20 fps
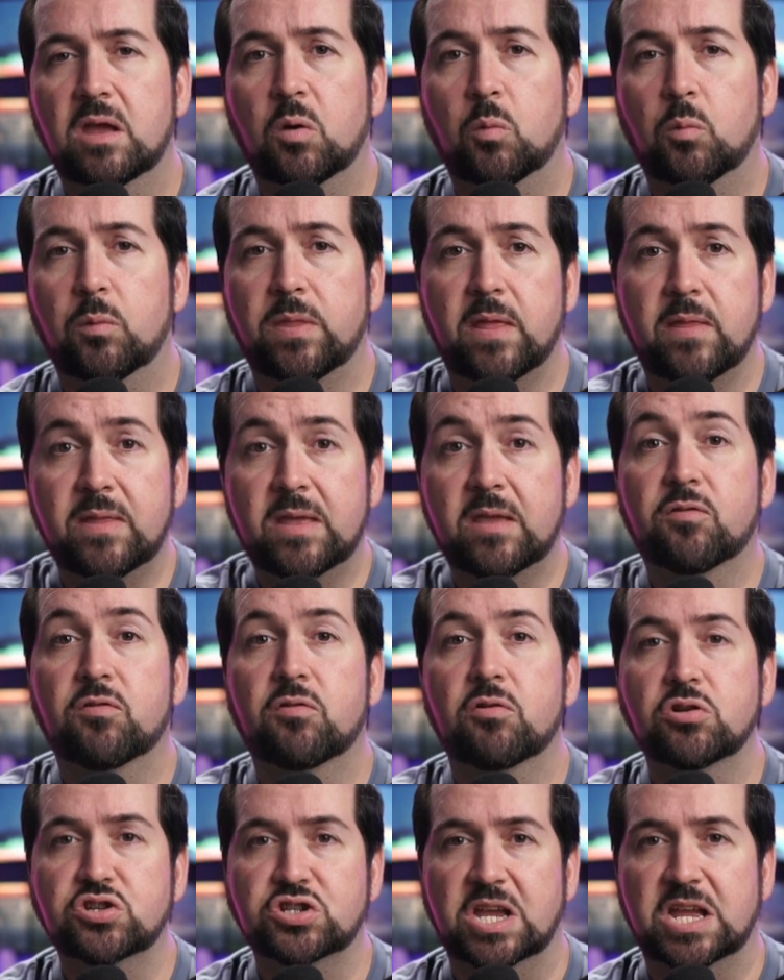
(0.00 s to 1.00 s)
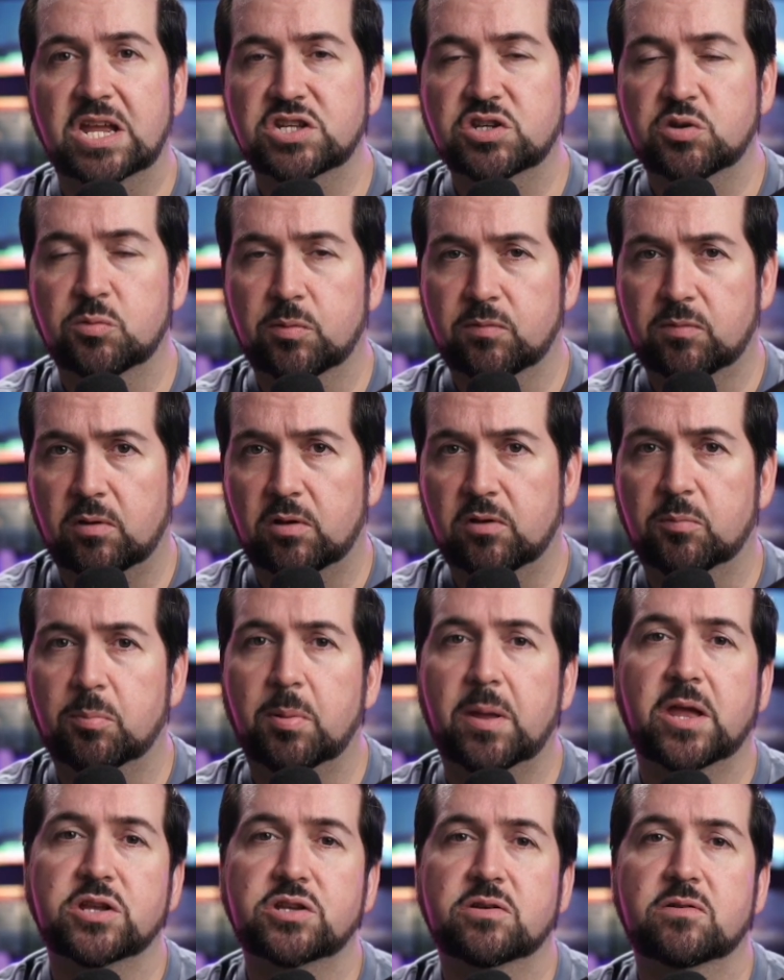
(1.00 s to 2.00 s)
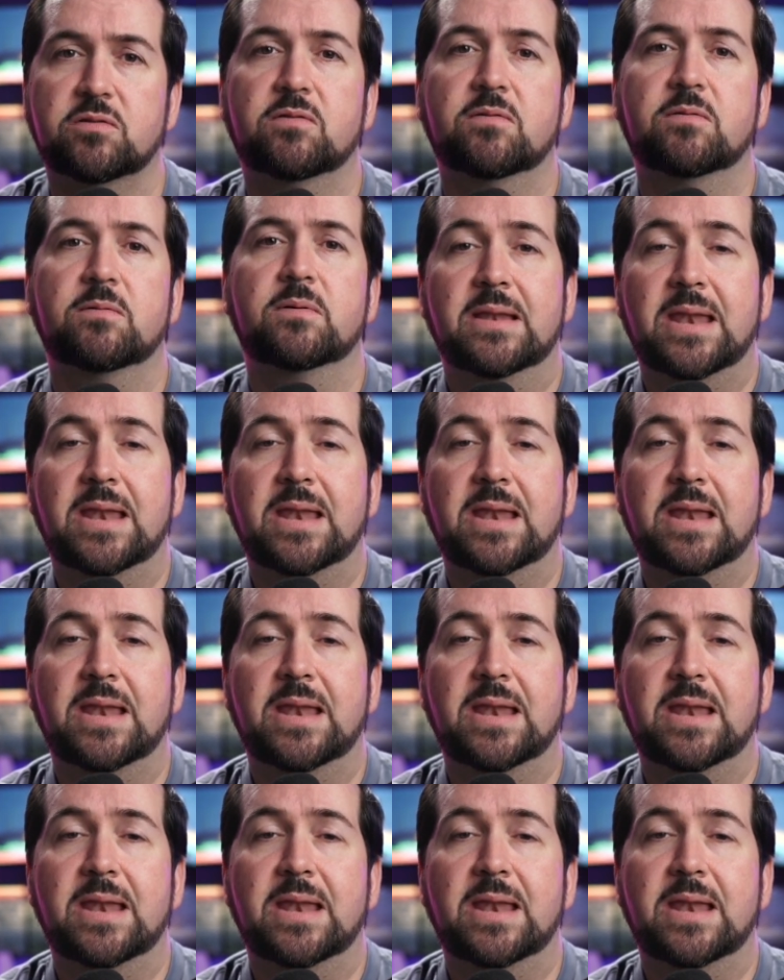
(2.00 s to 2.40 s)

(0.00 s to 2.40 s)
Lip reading: within the search engine results pages.